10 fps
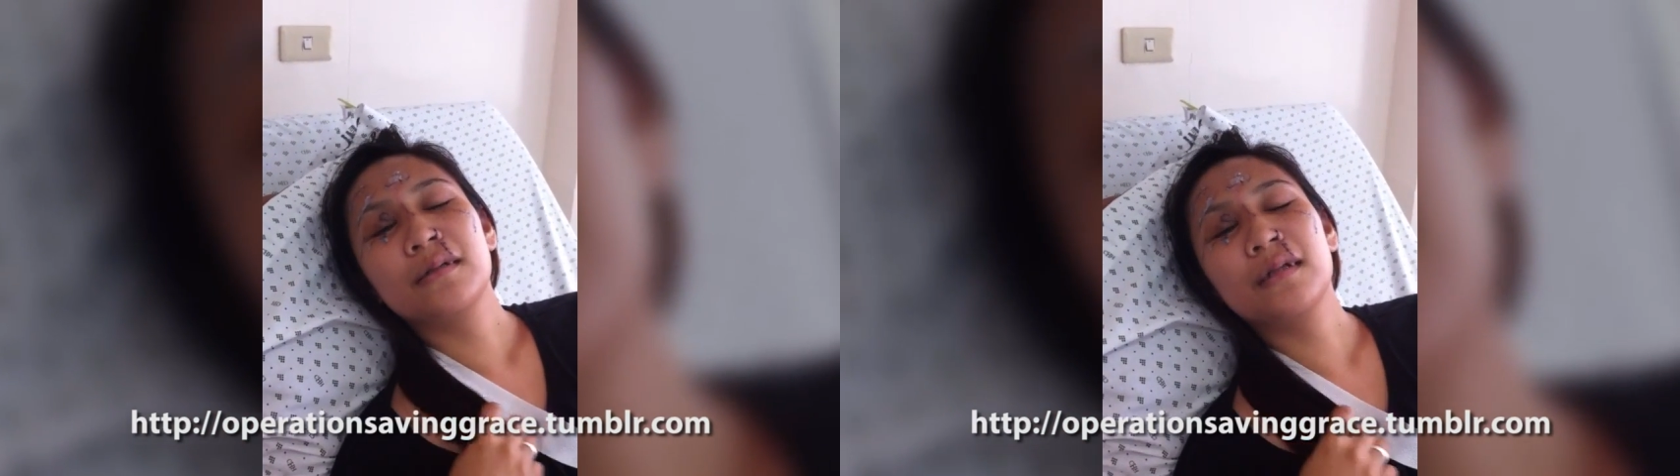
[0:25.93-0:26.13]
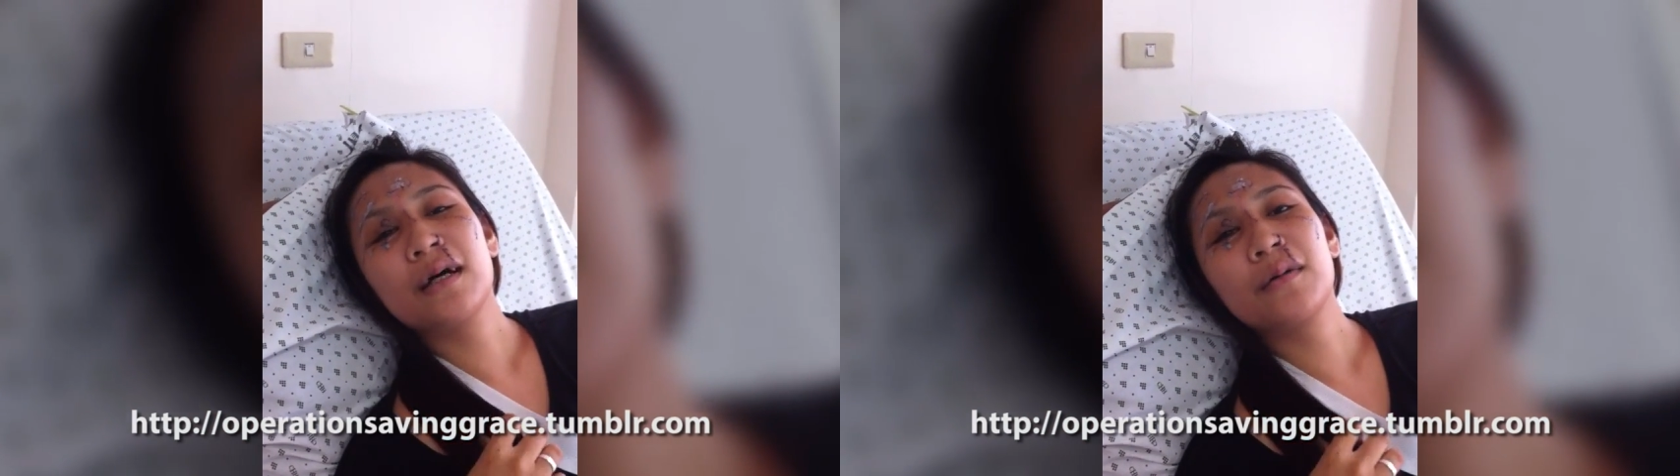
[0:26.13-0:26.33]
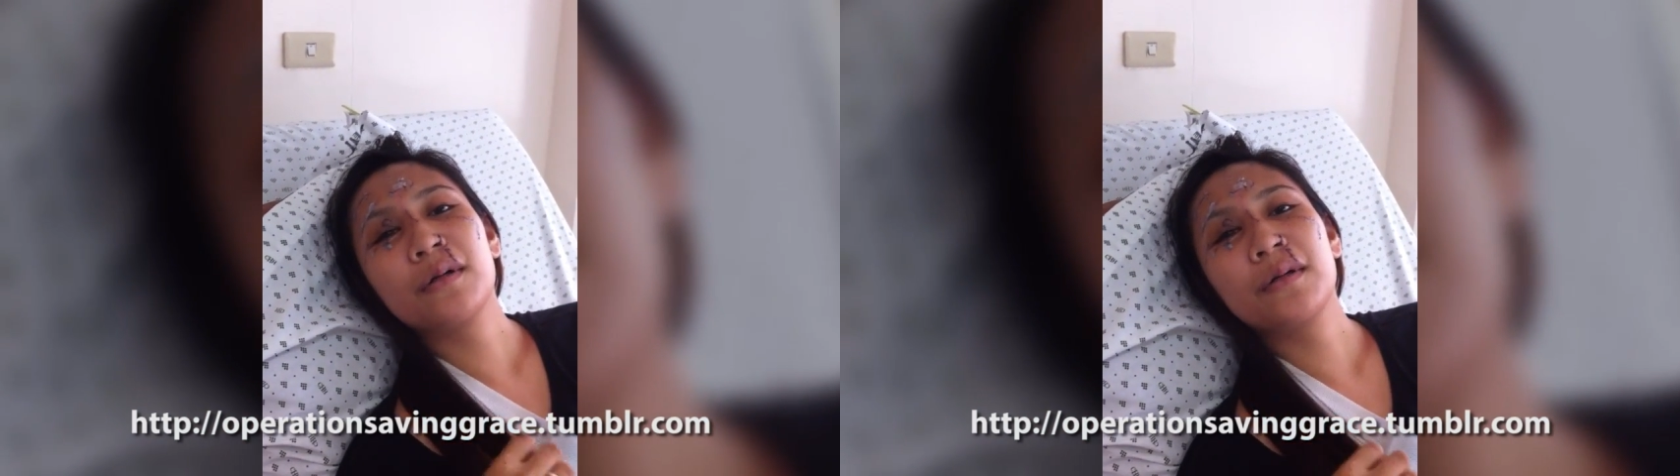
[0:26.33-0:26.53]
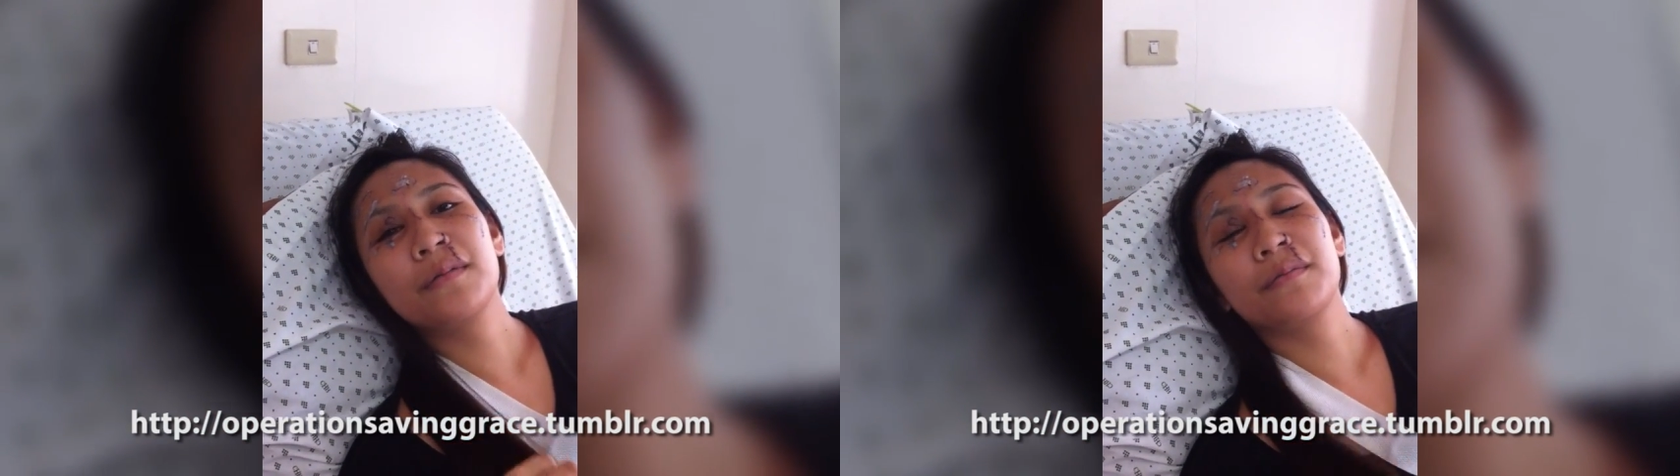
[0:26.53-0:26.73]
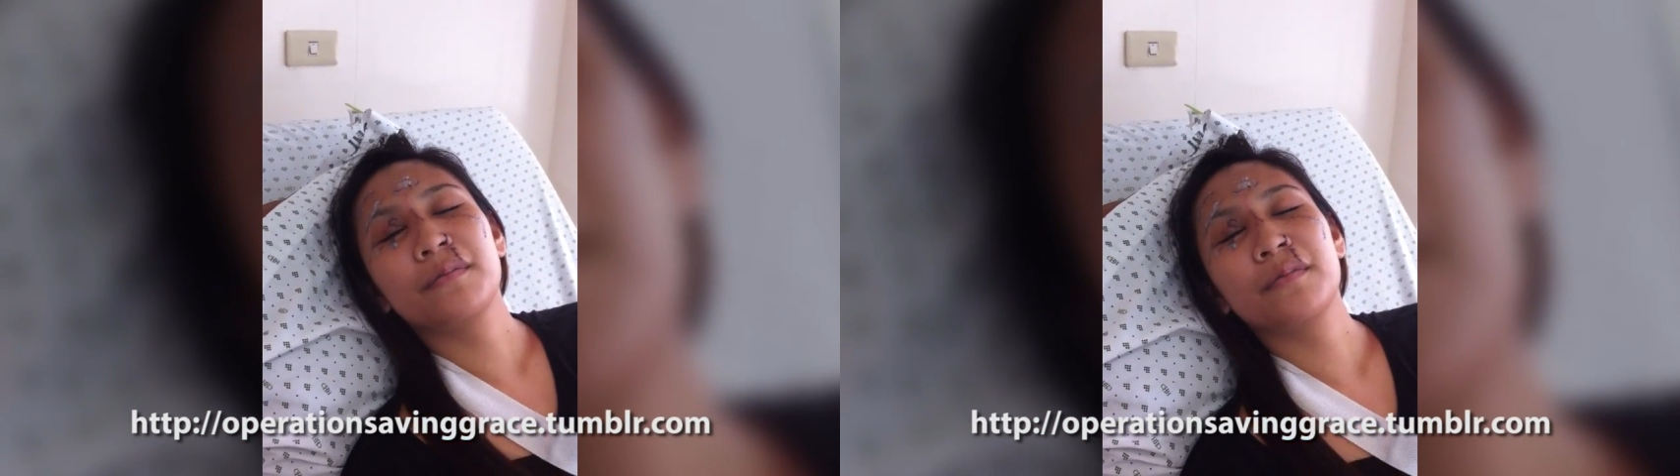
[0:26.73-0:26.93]
Now
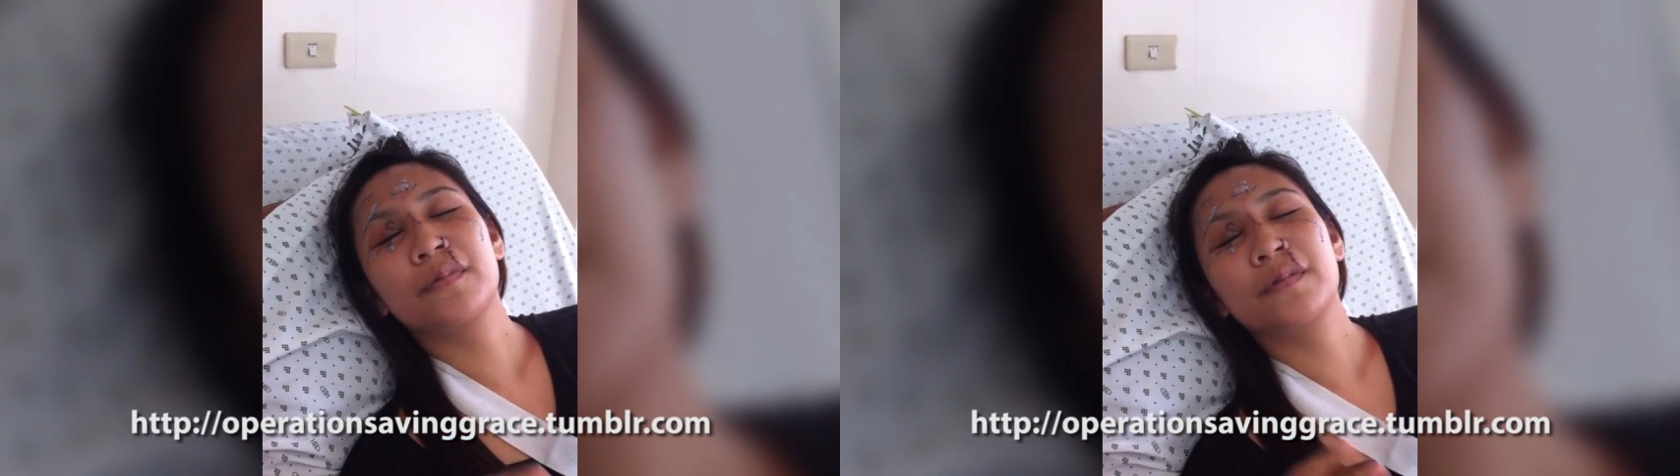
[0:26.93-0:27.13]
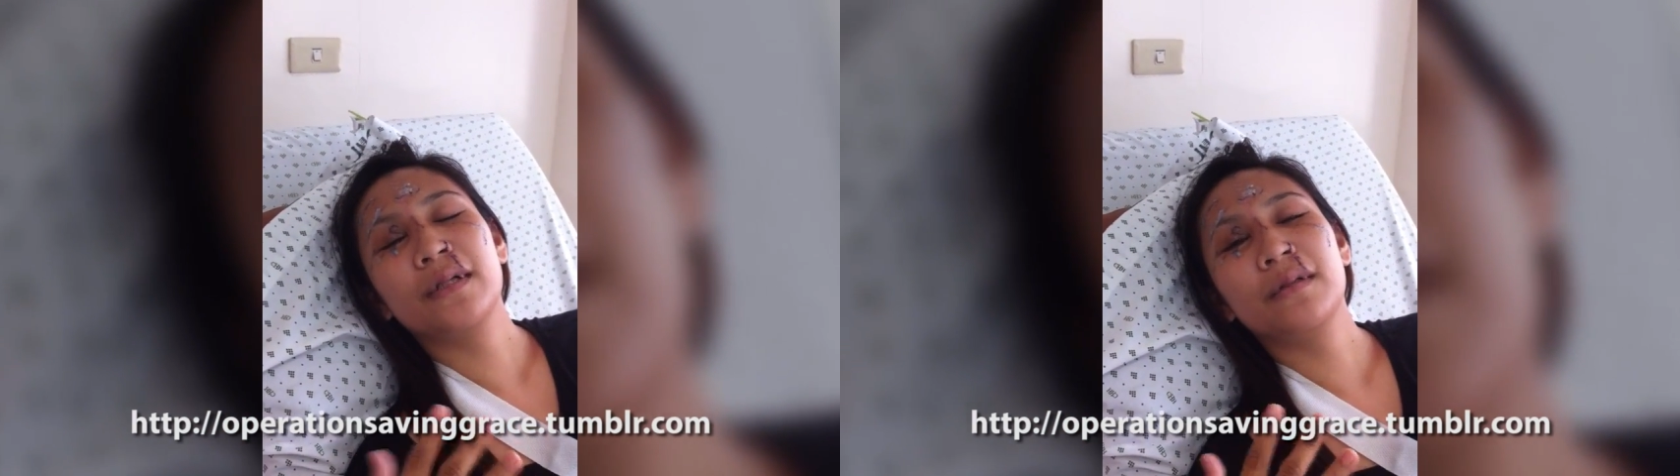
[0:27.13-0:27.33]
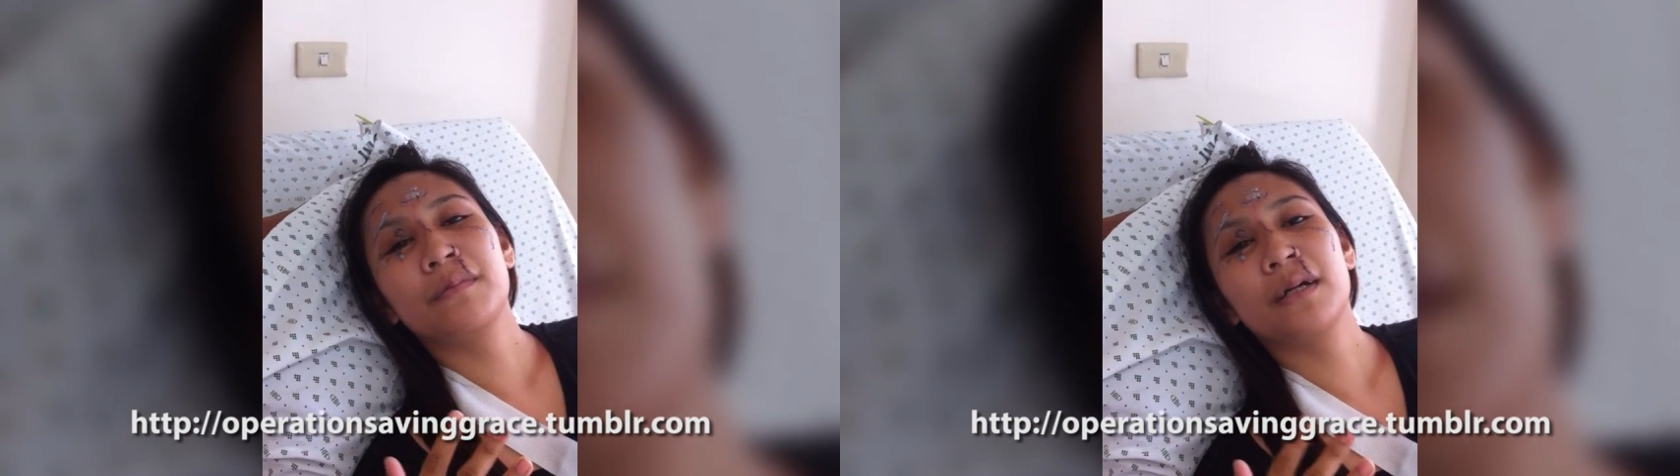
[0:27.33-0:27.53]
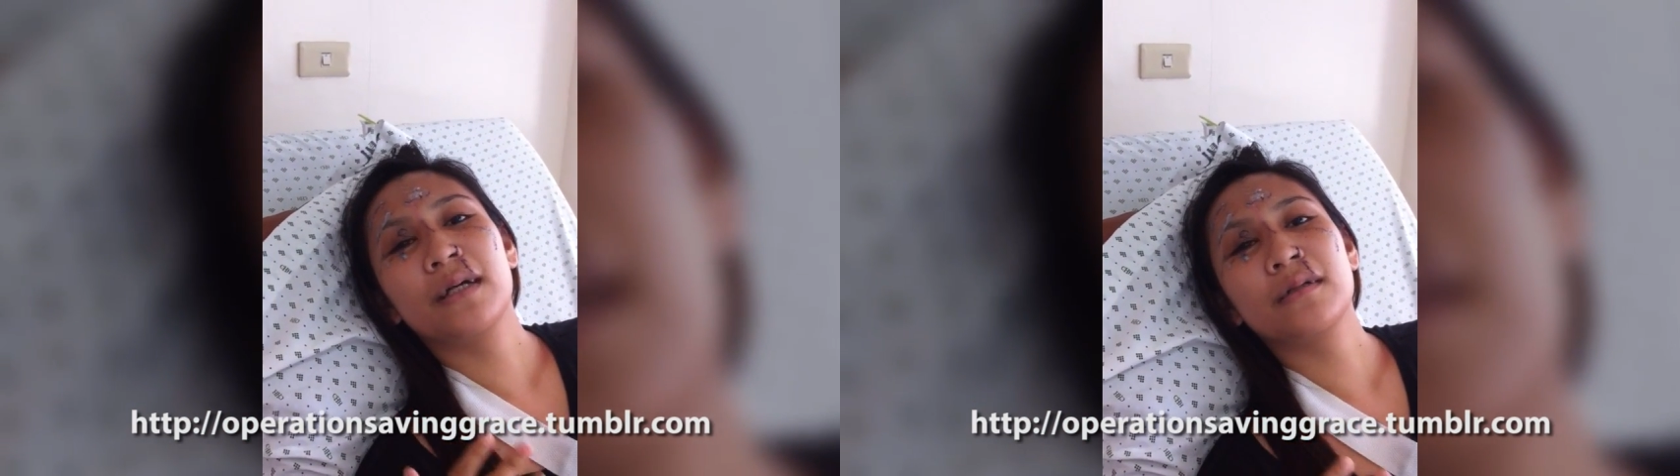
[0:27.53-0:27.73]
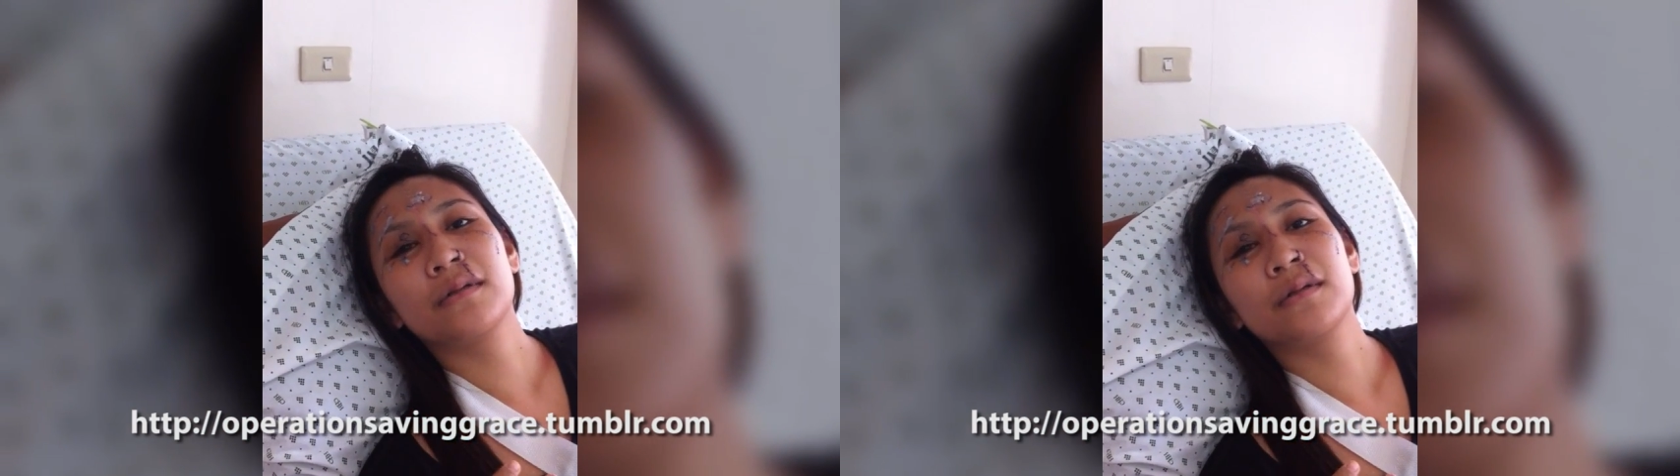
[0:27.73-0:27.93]
I'm feeling
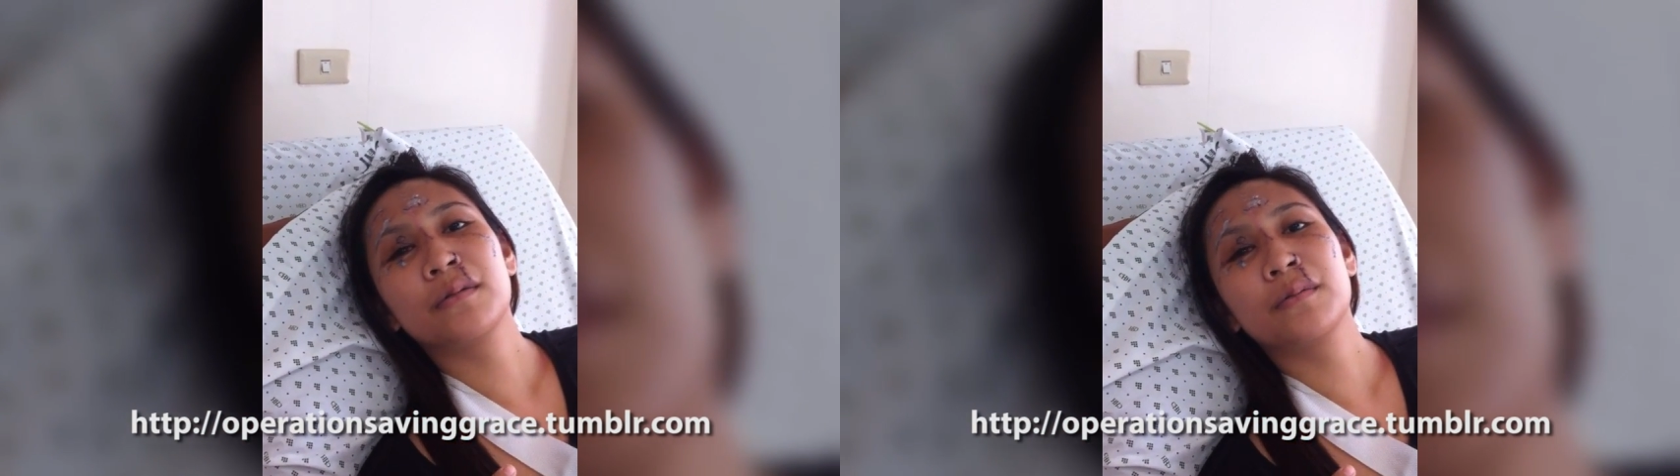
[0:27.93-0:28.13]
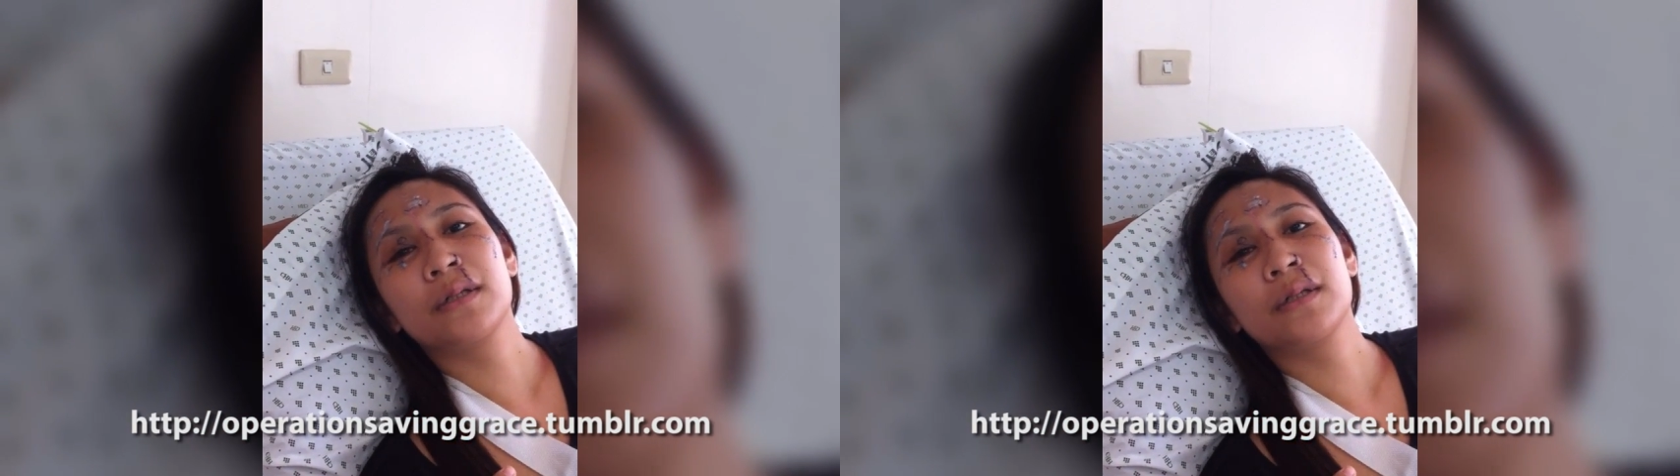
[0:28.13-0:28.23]
better,